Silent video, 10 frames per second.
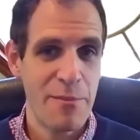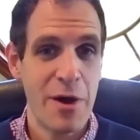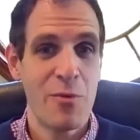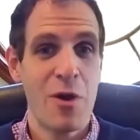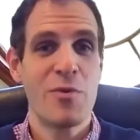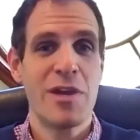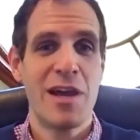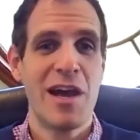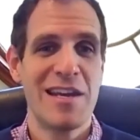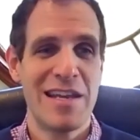But when we
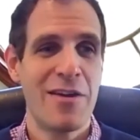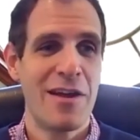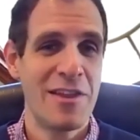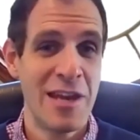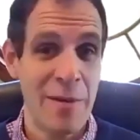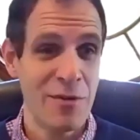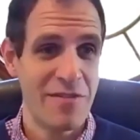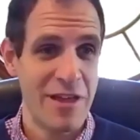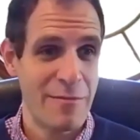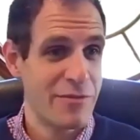cut down on the number
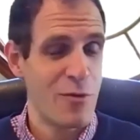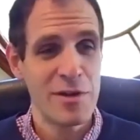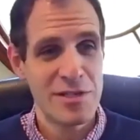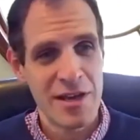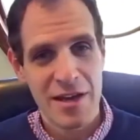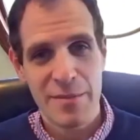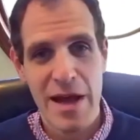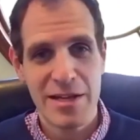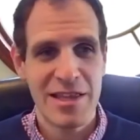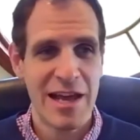of them, of course,
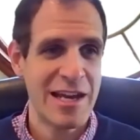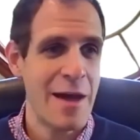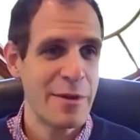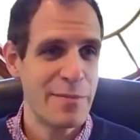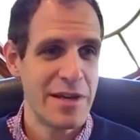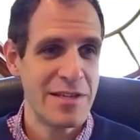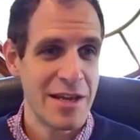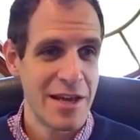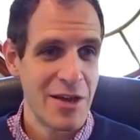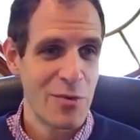back to the economic piece,
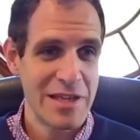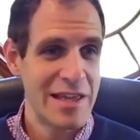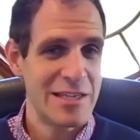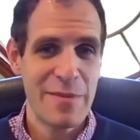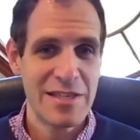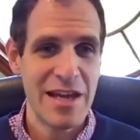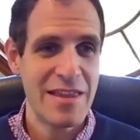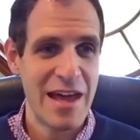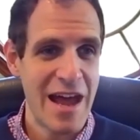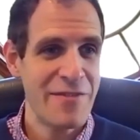we needed to maintain
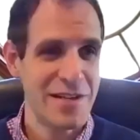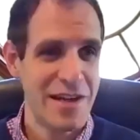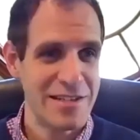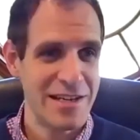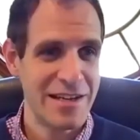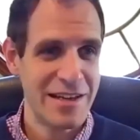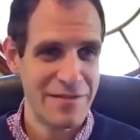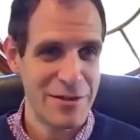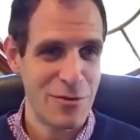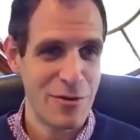that advertising
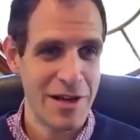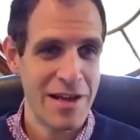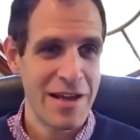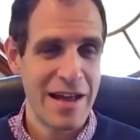inventory.